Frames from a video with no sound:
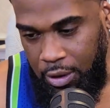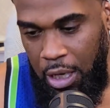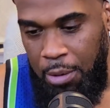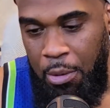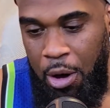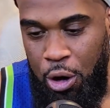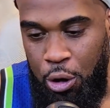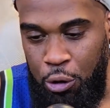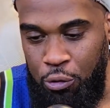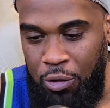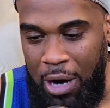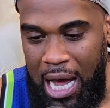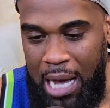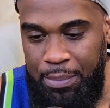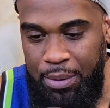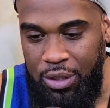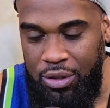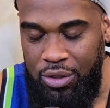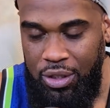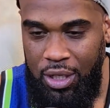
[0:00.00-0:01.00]
My Uncle
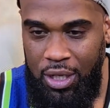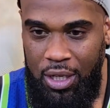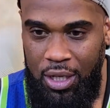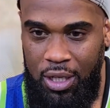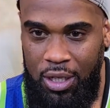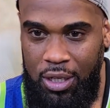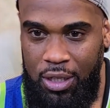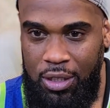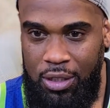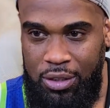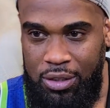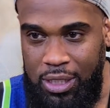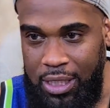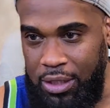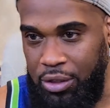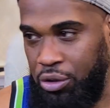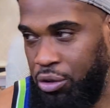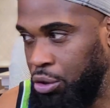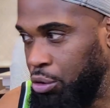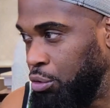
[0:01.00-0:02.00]
Robert,
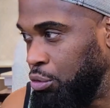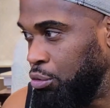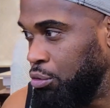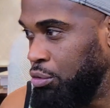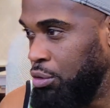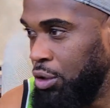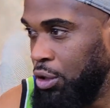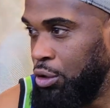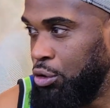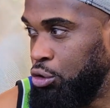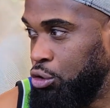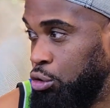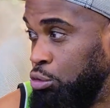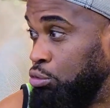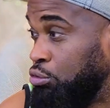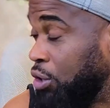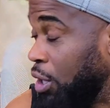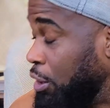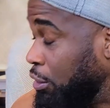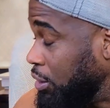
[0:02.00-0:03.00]
6'2",
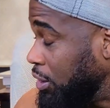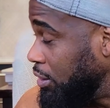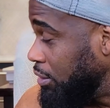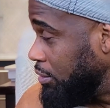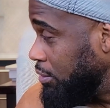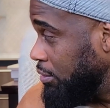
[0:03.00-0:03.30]
230.